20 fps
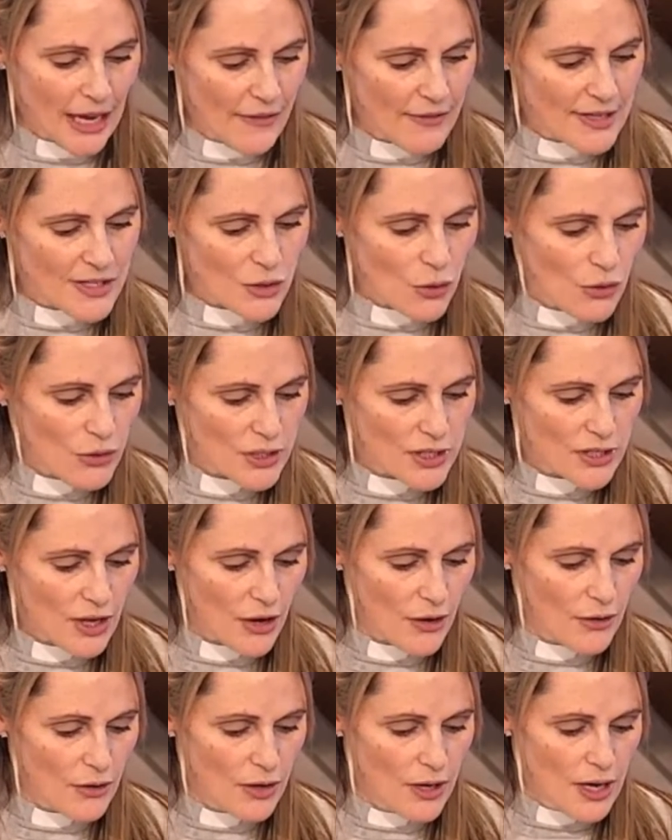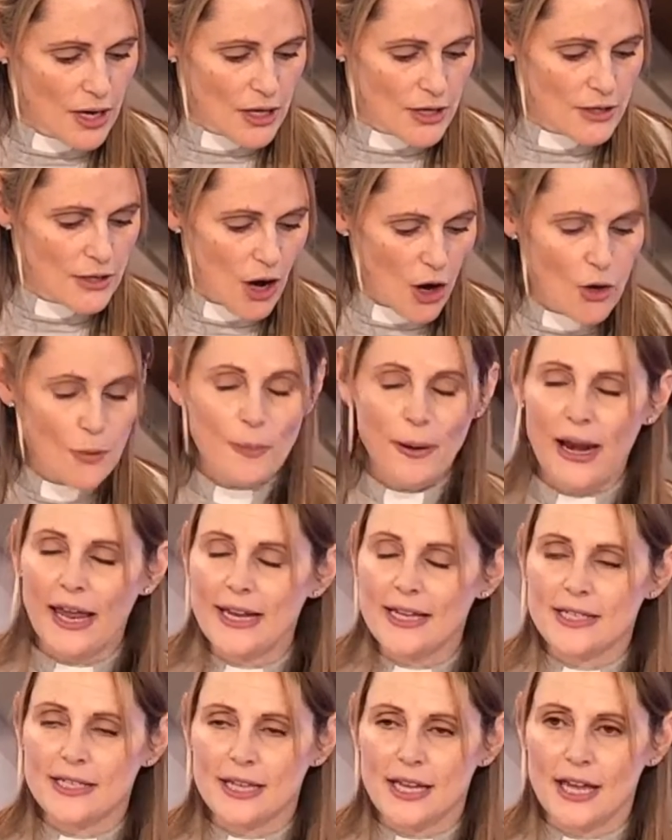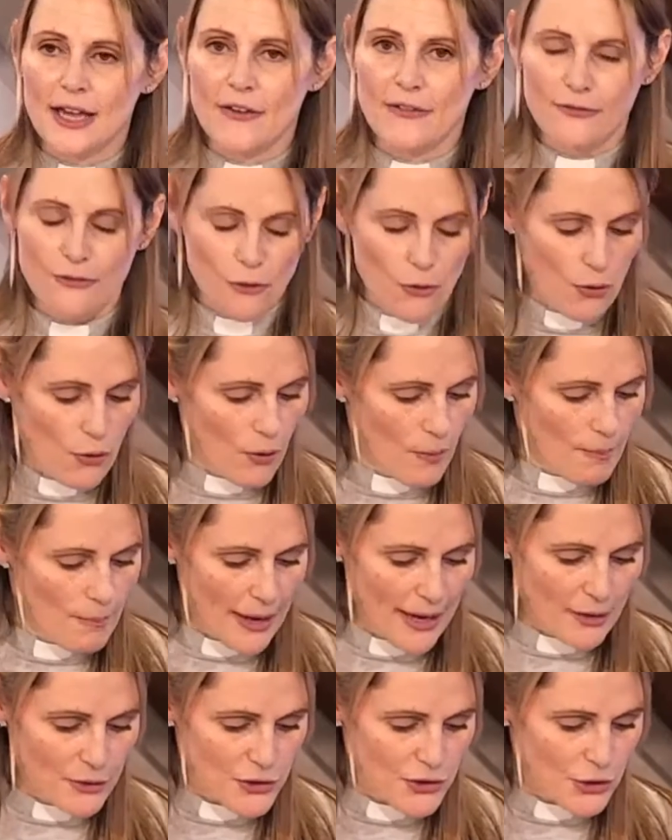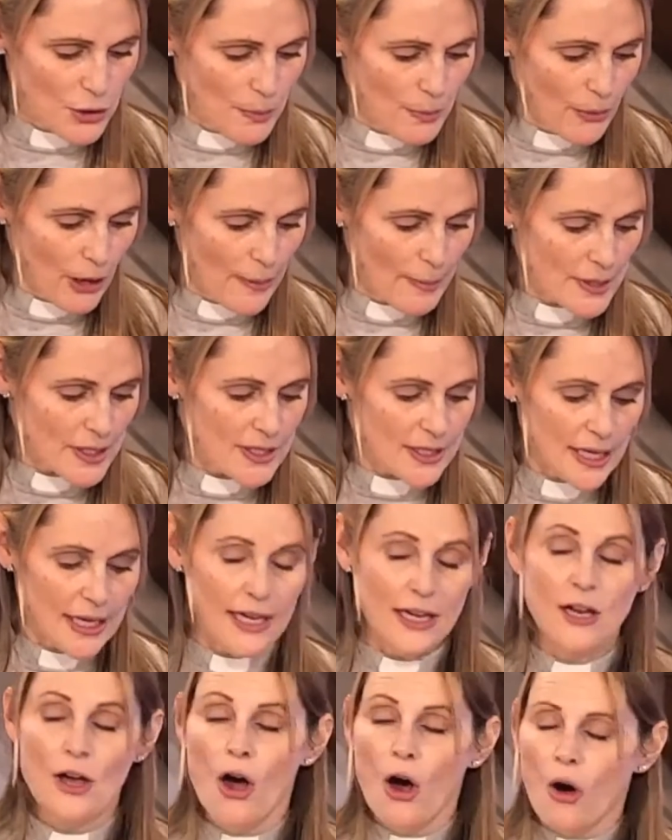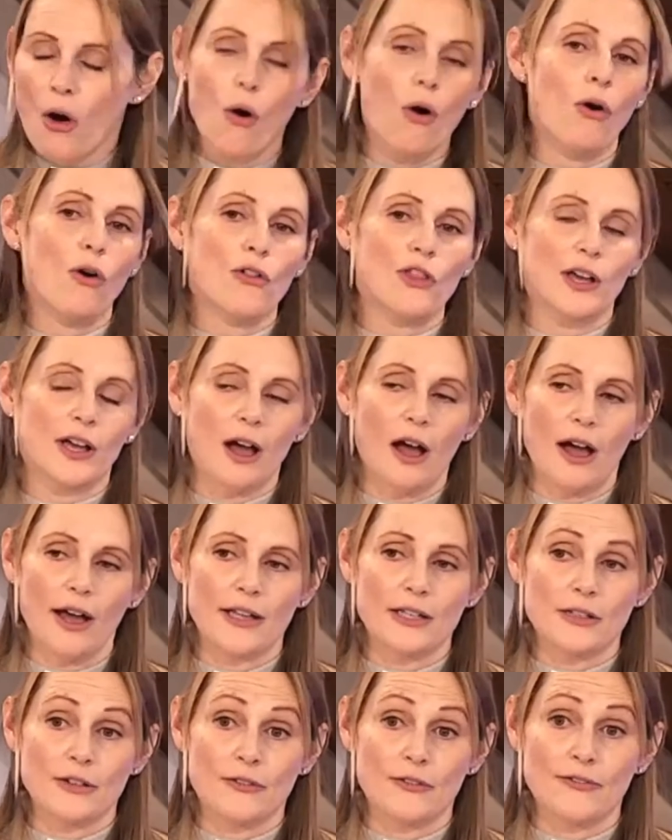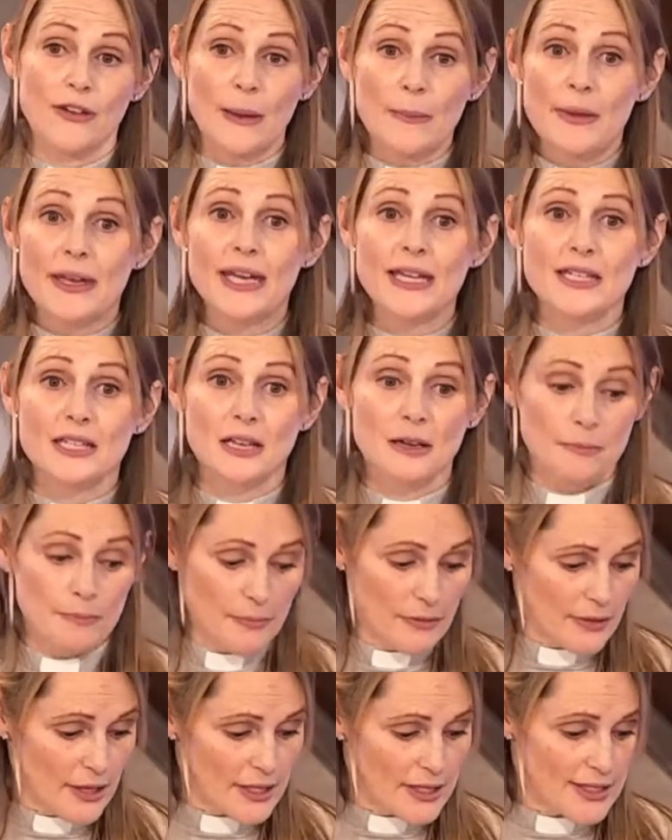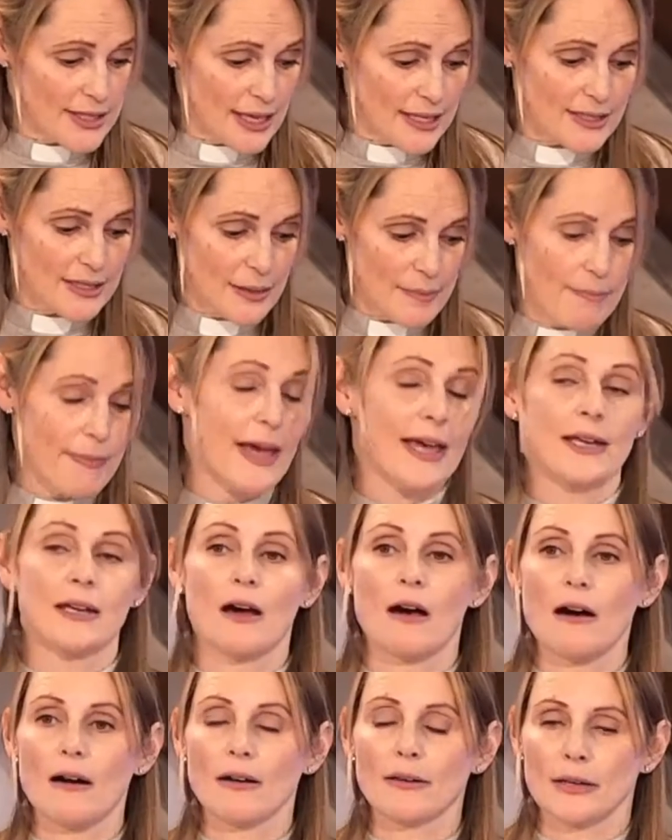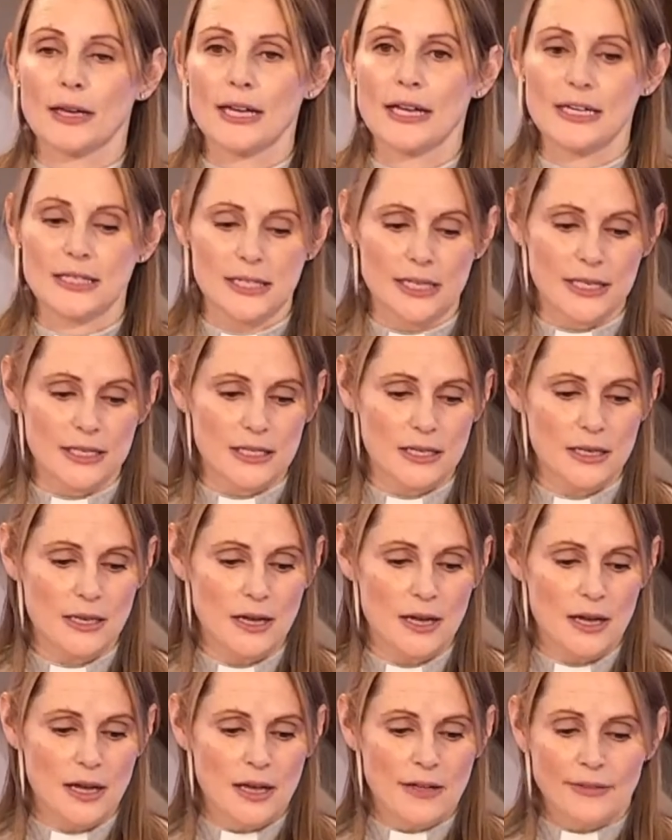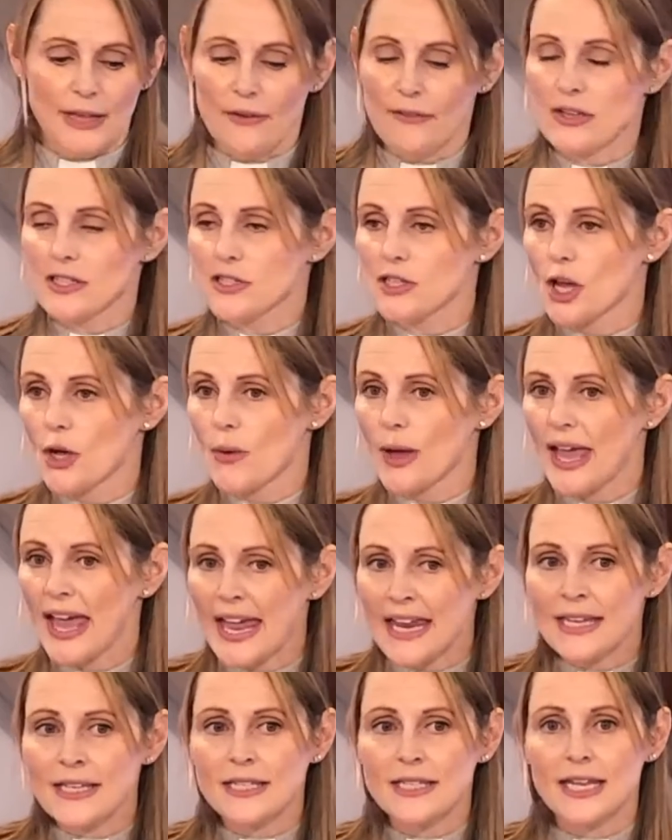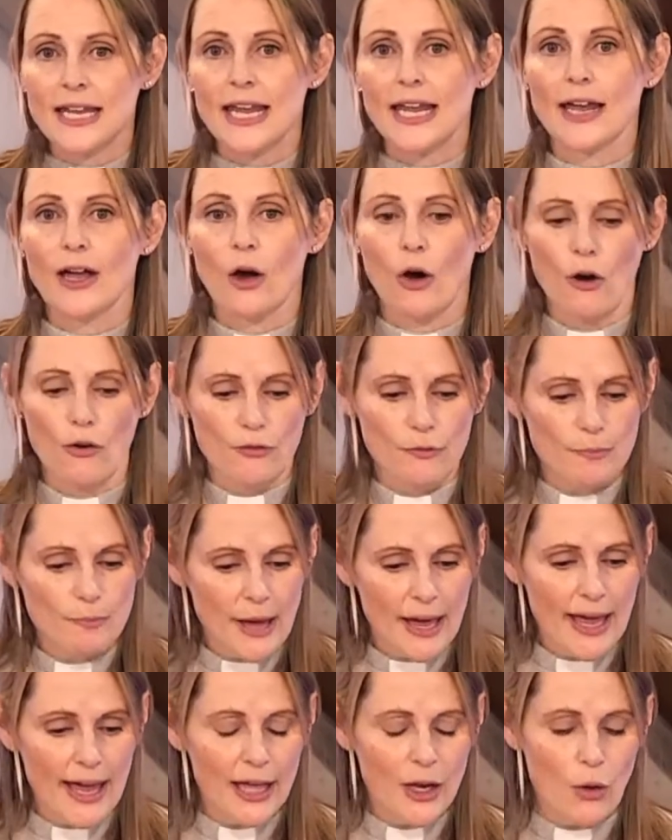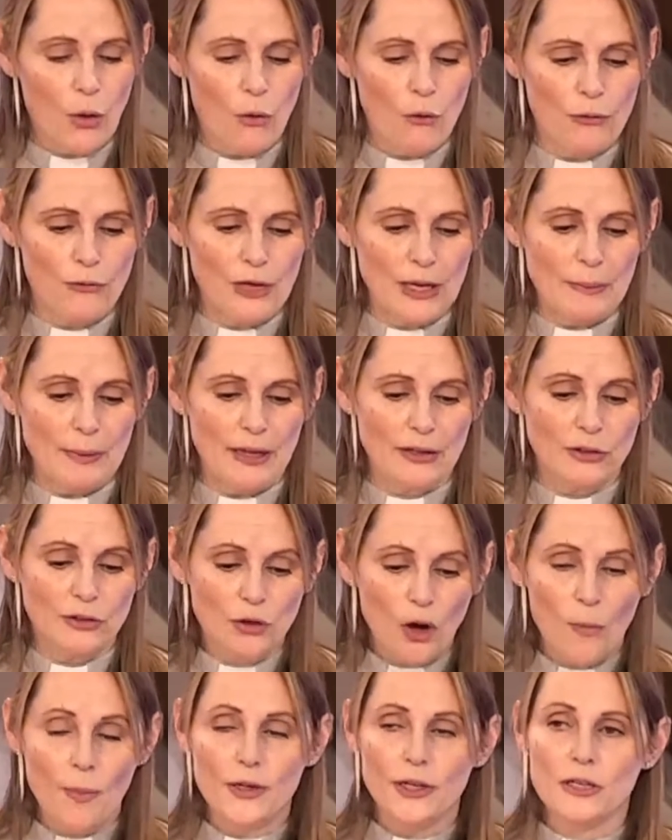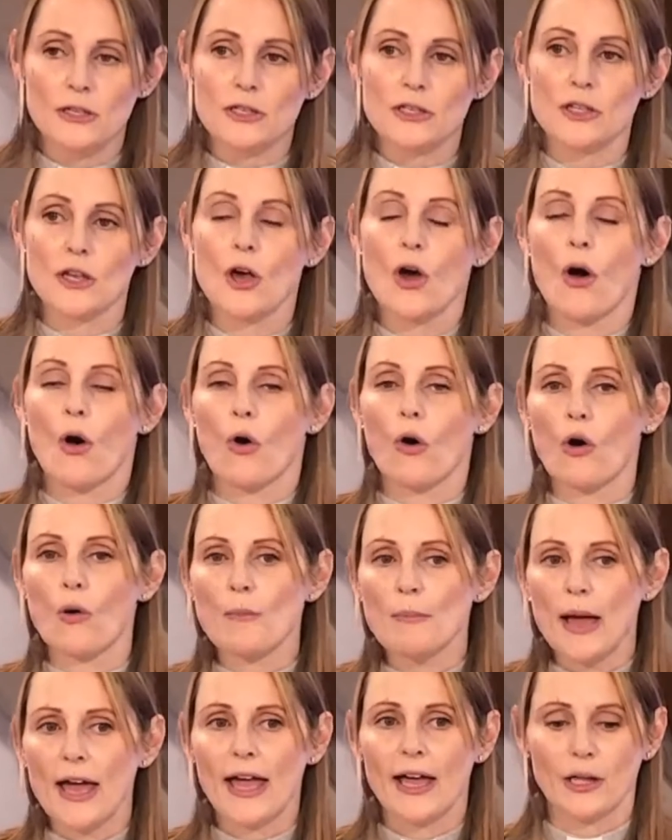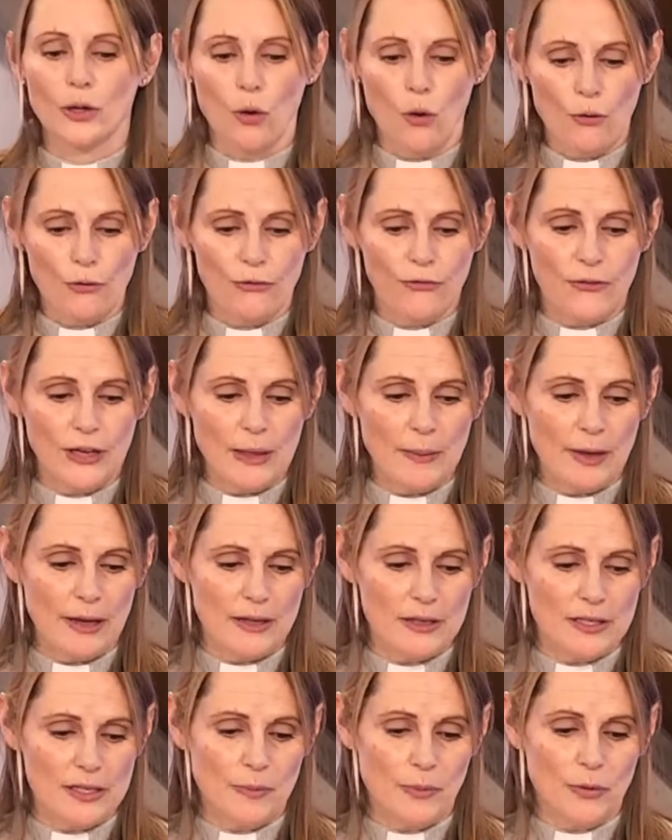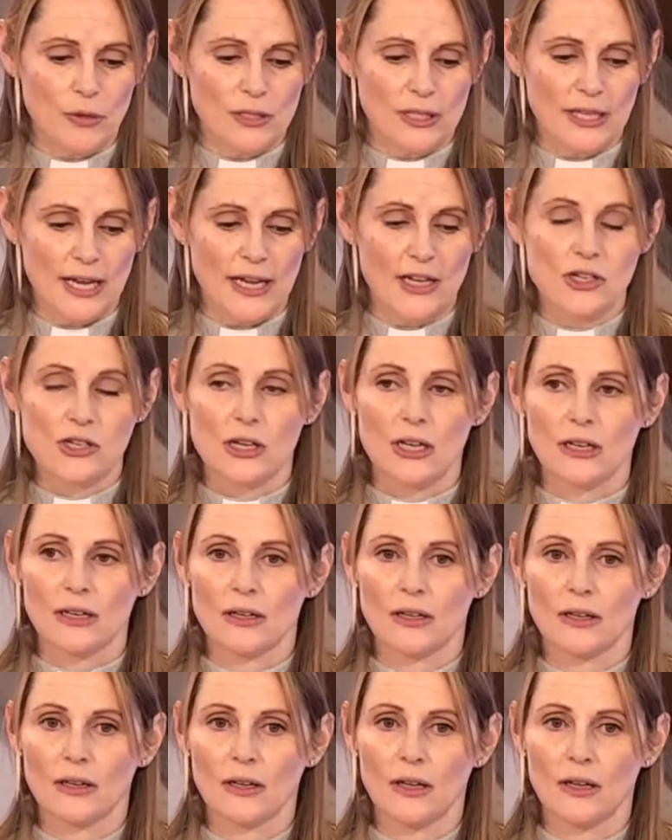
There is also no place here for male supremacy or the kind of feminism that says that men aren't needed. There is no hint here of male or female dominance or male or female subordination.